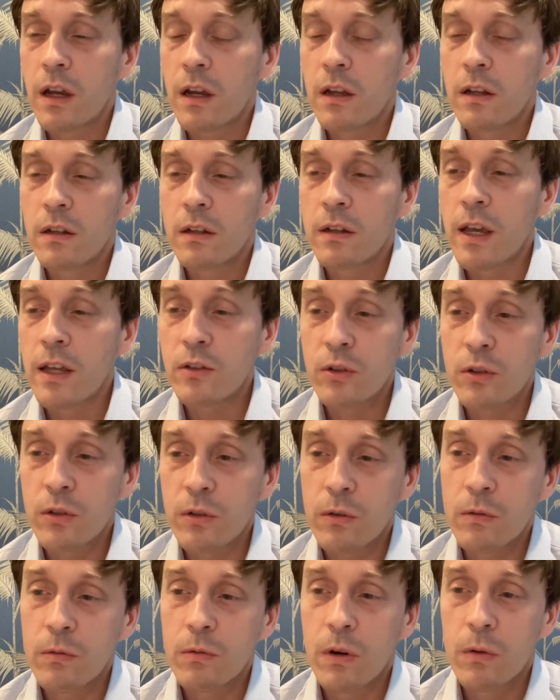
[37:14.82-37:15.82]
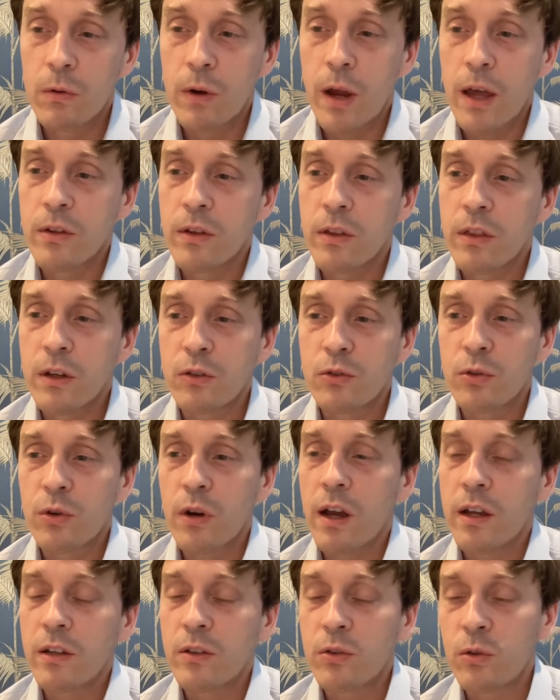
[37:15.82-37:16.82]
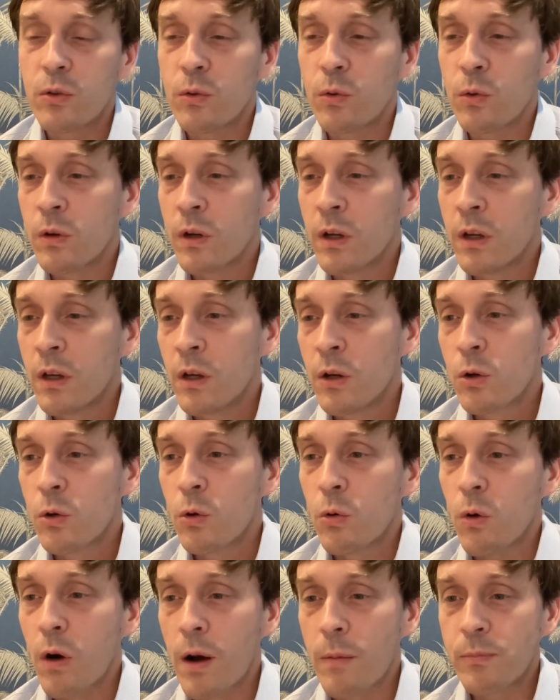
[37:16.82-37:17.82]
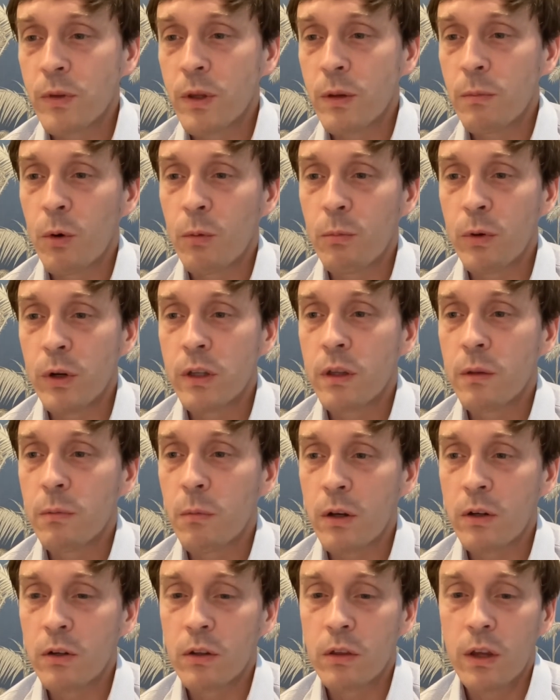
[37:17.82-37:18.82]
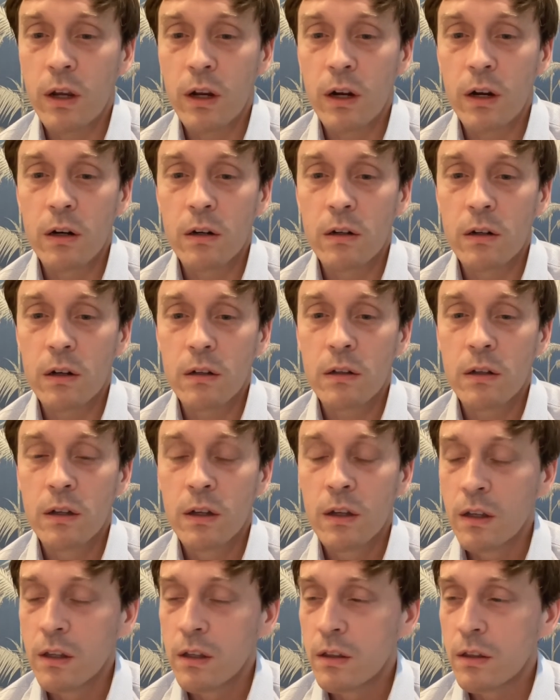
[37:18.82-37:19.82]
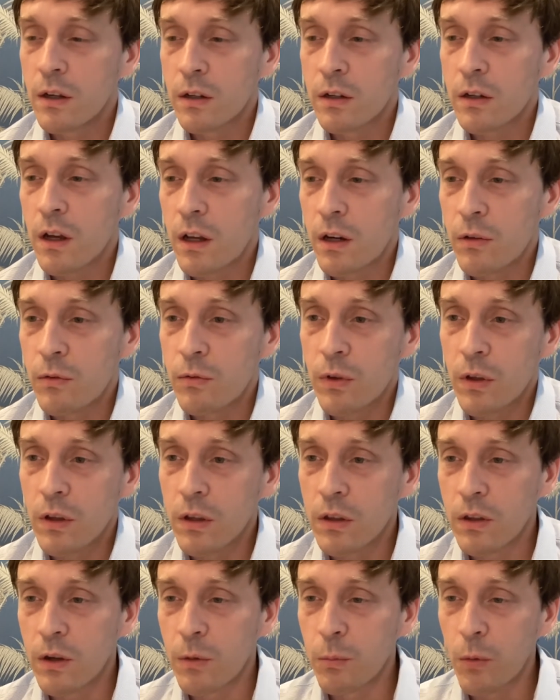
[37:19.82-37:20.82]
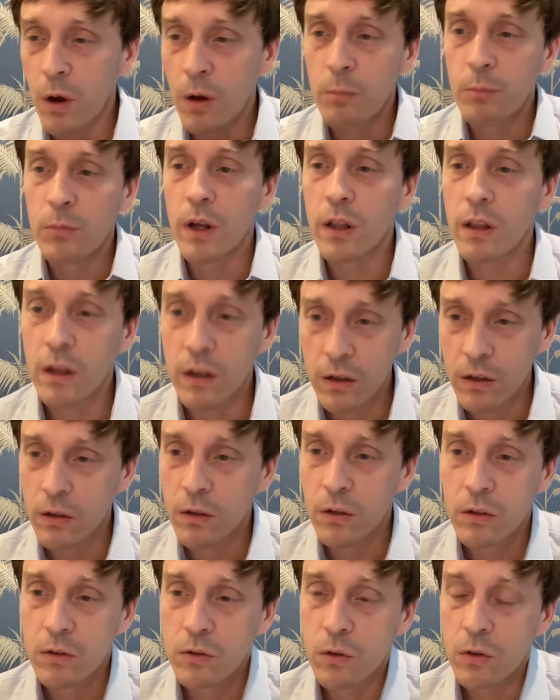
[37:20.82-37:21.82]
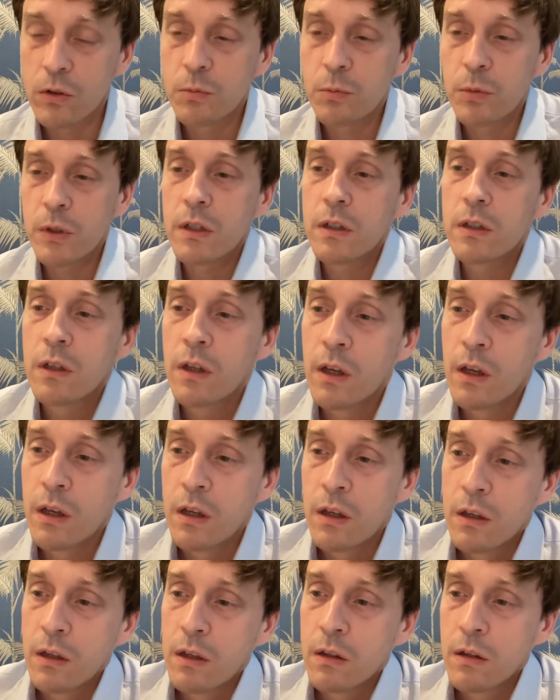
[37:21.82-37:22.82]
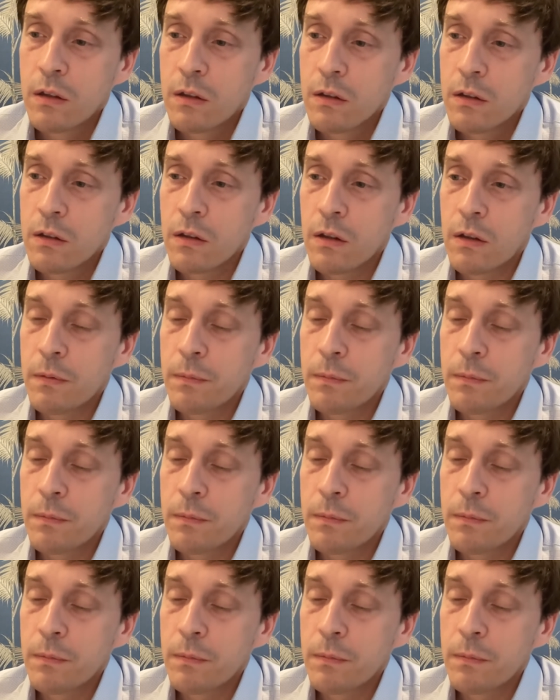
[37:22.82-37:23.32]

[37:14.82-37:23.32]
nature rather than try to co-opt them or bring them under their kind of their umbrella, so to speak. Yeah.